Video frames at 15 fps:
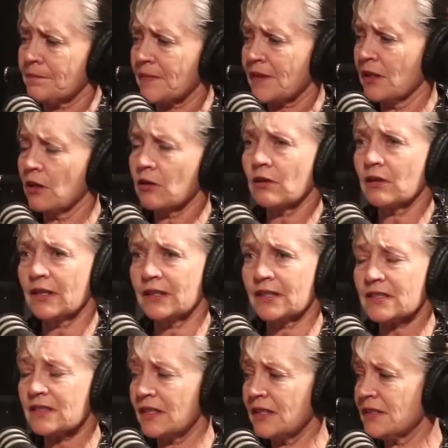local
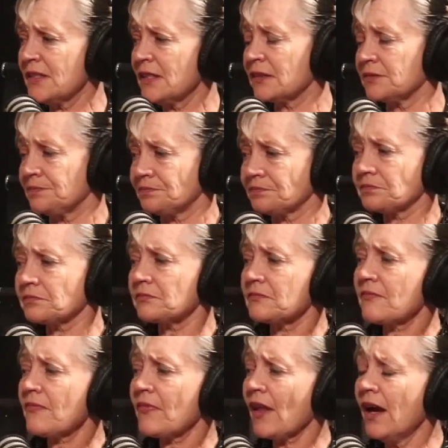anesthetic.
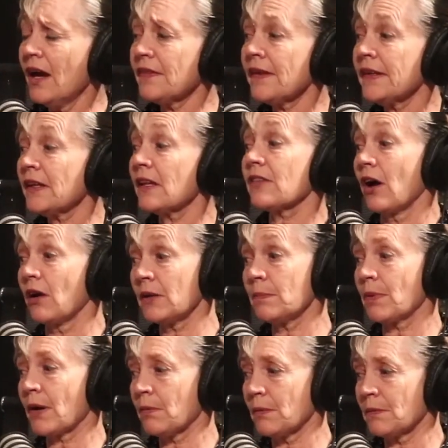And then the only
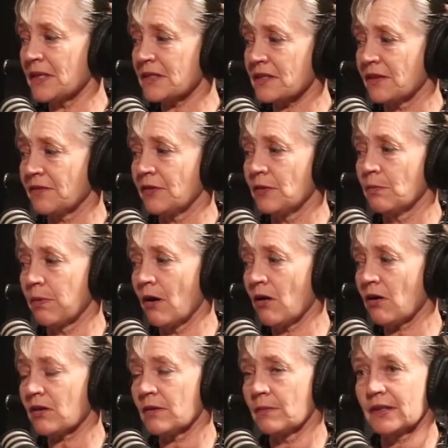problem is if you
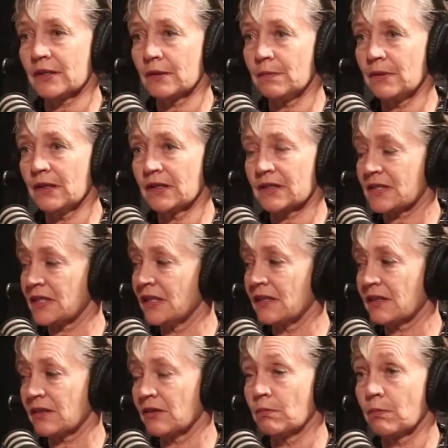block the mandibular
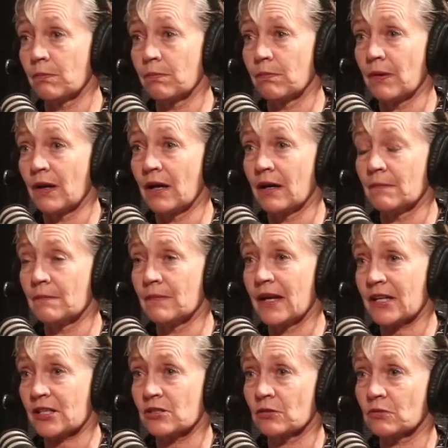teeth, you
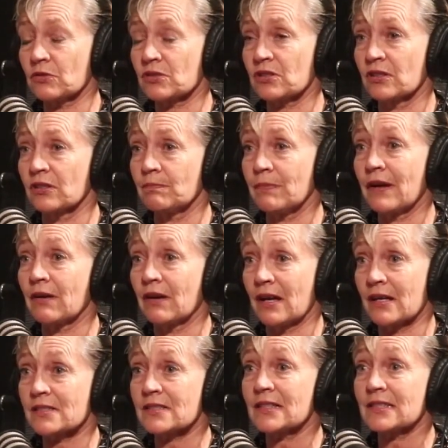actually also
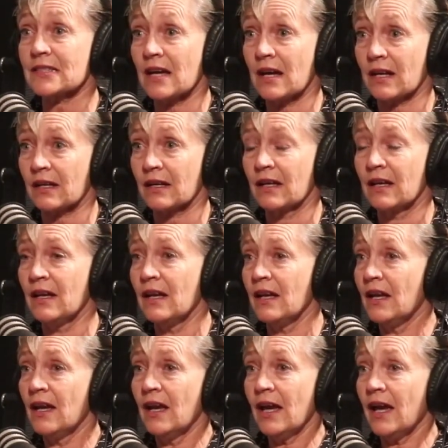paralyze the tongue.
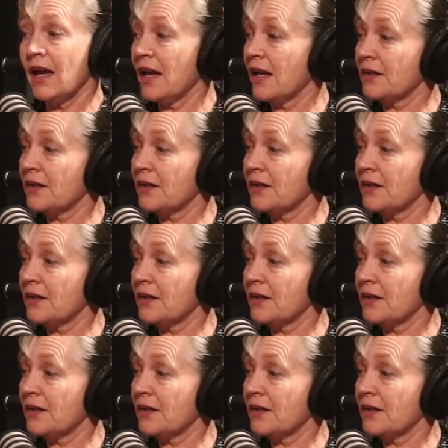And